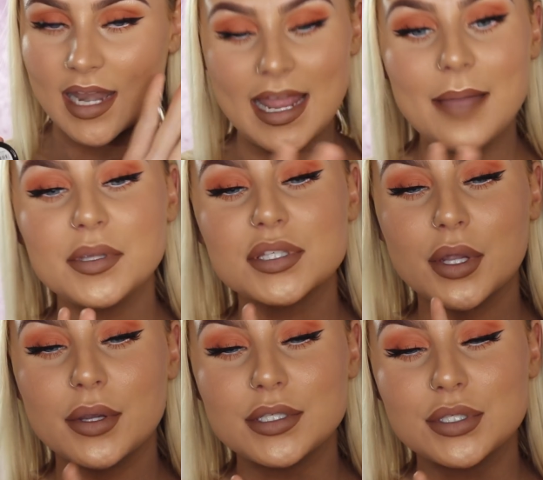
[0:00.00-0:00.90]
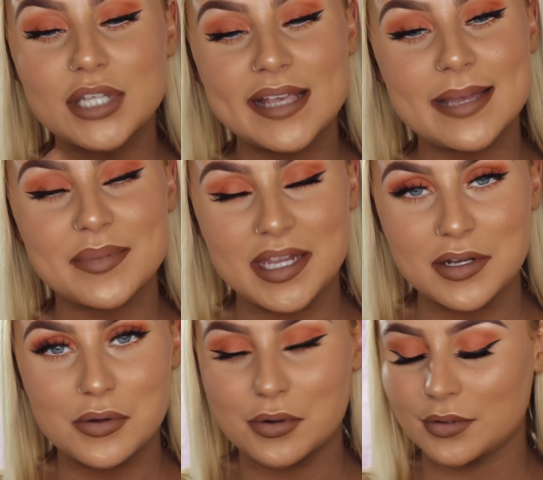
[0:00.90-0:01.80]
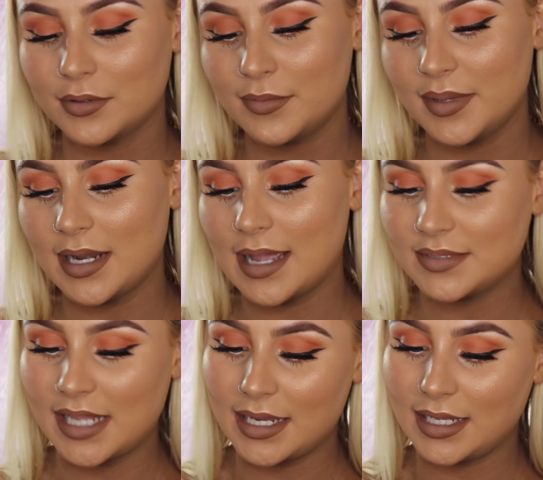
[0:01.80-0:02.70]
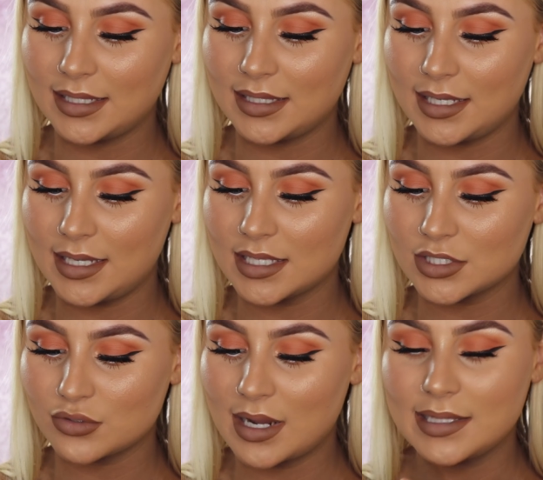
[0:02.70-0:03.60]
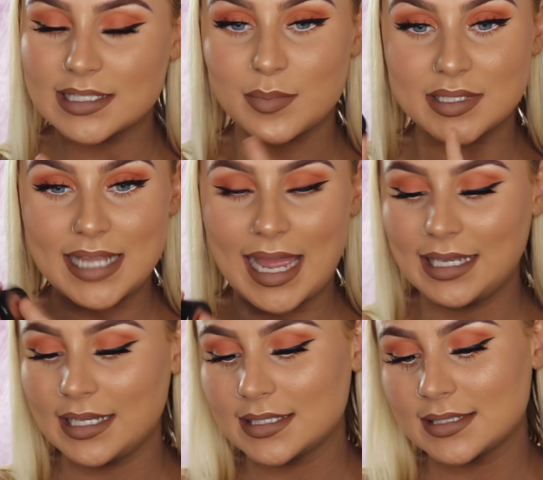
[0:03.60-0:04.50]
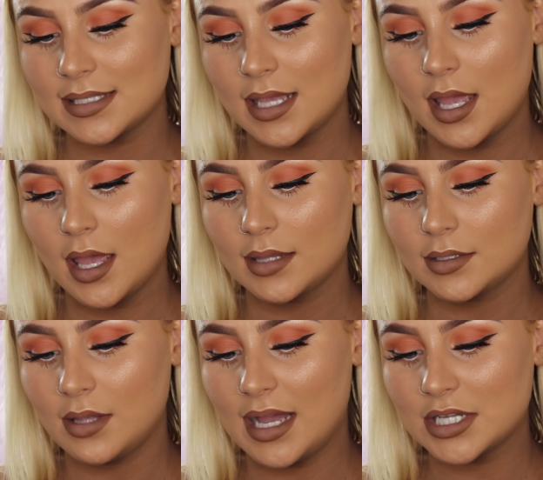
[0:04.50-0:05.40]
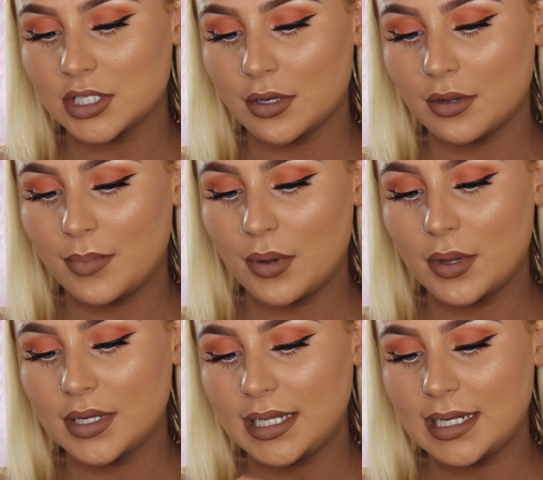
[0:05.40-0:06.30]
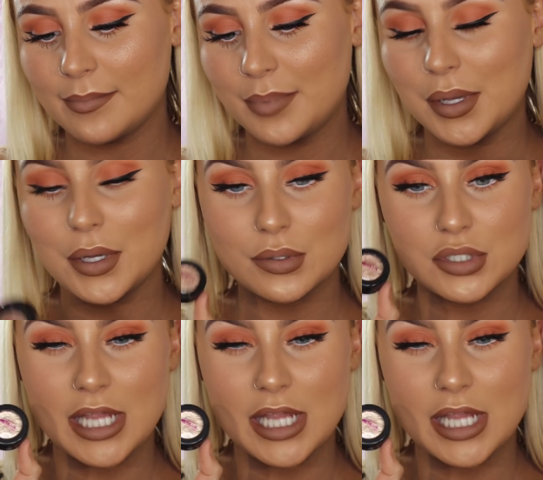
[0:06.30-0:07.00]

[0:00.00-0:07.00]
And now I'm just going to jazz up the inner corner a little bit. I'm taking the Australis Metallics little eyeshadow pot in Pearl